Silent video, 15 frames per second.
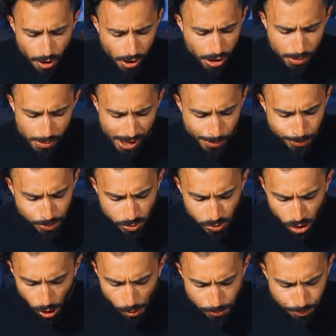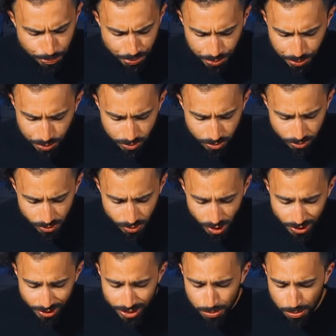Oh, man.
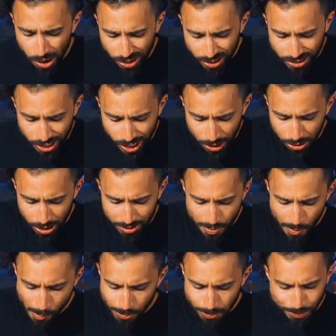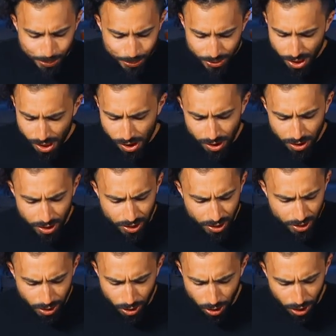This is broccoli cheddar one.
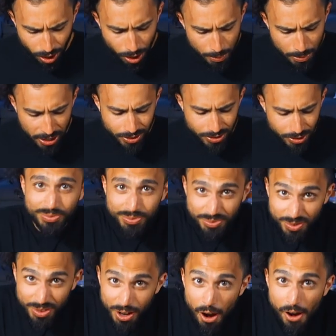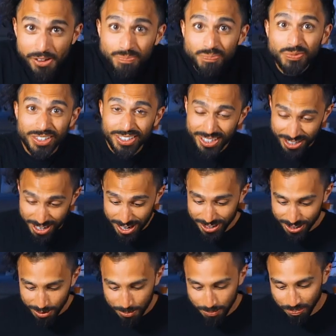Amazing. This is
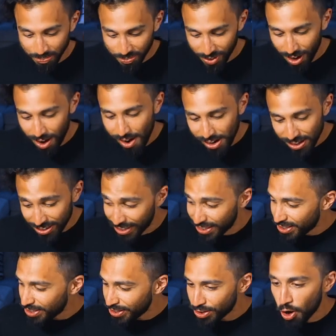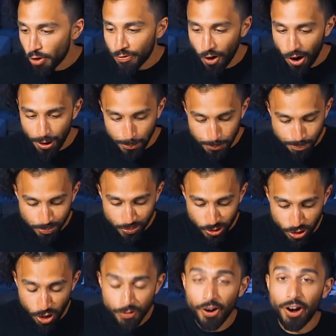nice. This is so far,
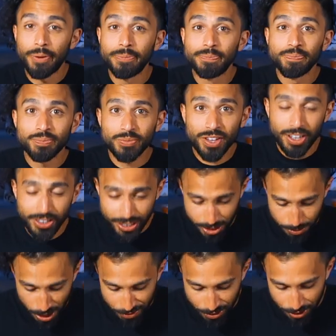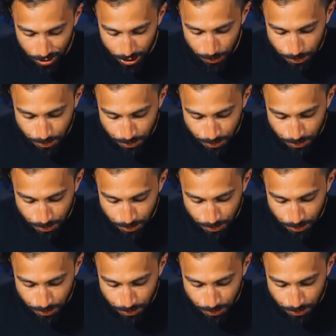so far, this is my favorite.